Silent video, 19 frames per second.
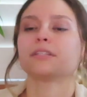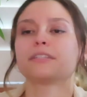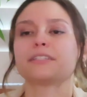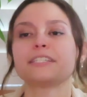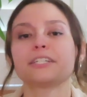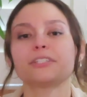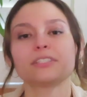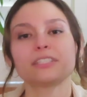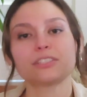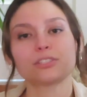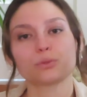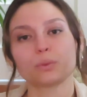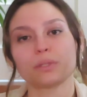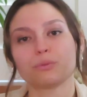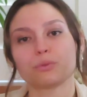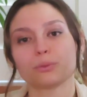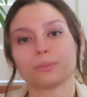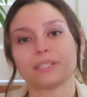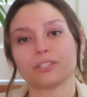The tier list
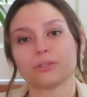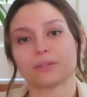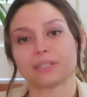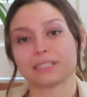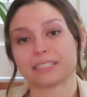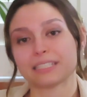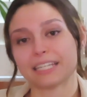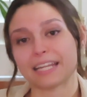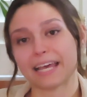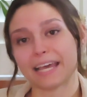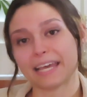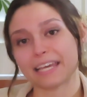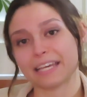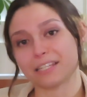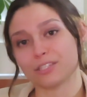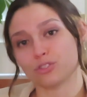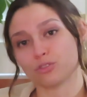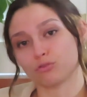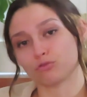we will be doing
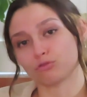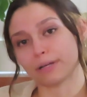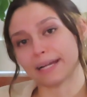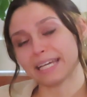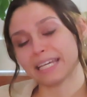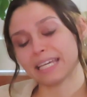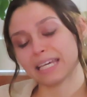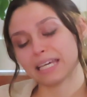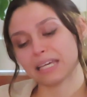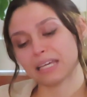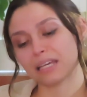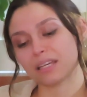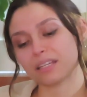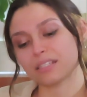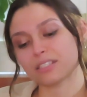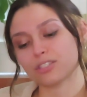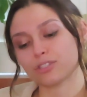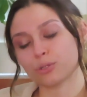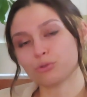today is
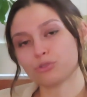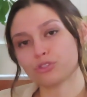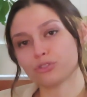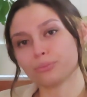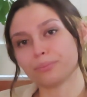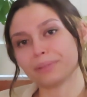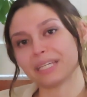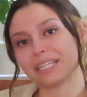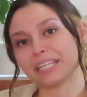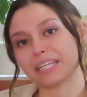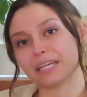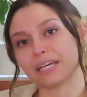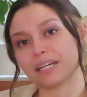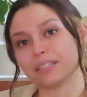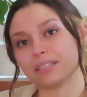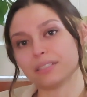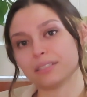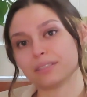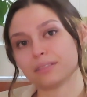ranking social
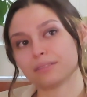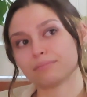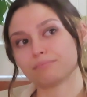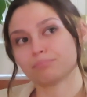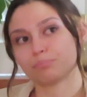media